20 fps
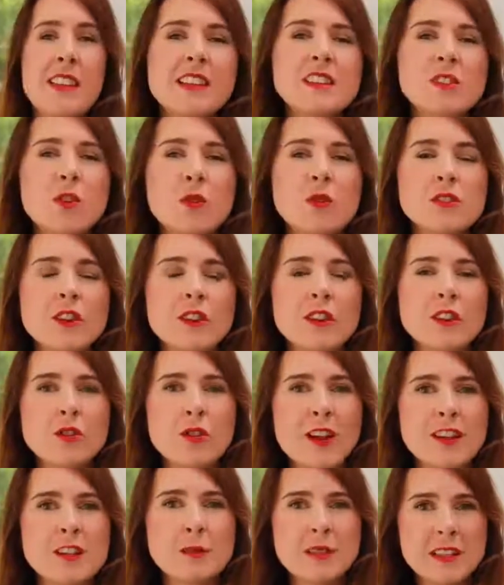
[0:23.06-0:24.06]
These scones are
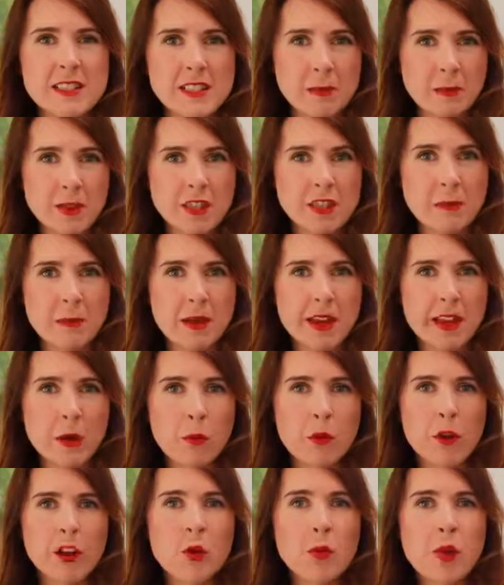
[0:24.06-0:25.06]
incredibly simple to
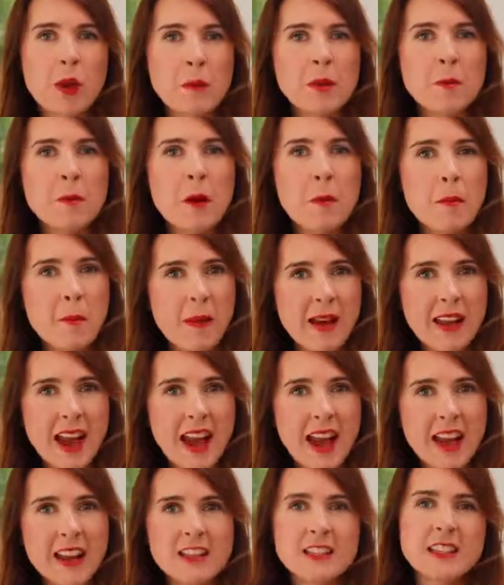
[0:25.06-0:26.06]
make. We're going to whip them up by
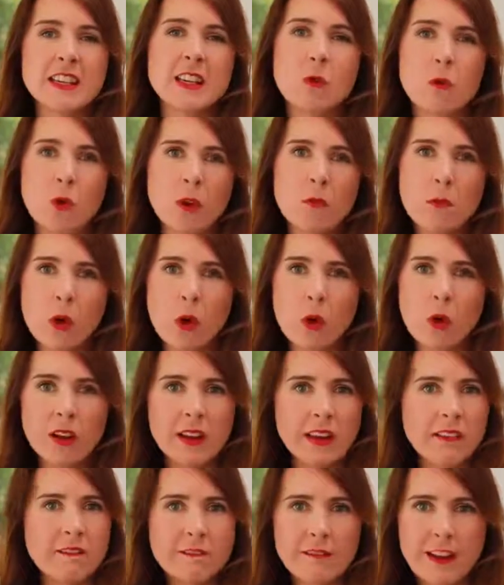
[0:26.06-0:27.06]
hand in one bowl
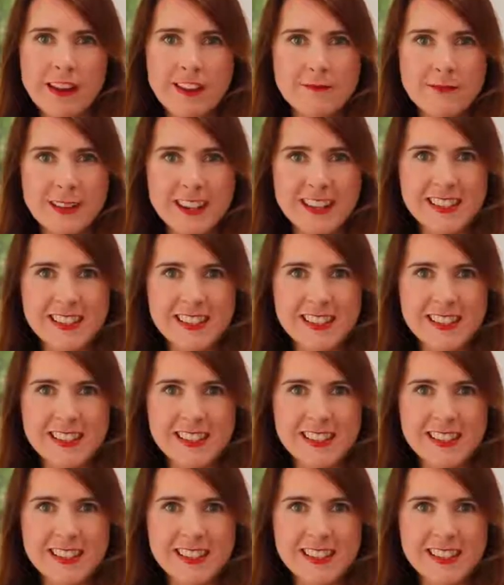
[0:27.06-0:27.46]
in 5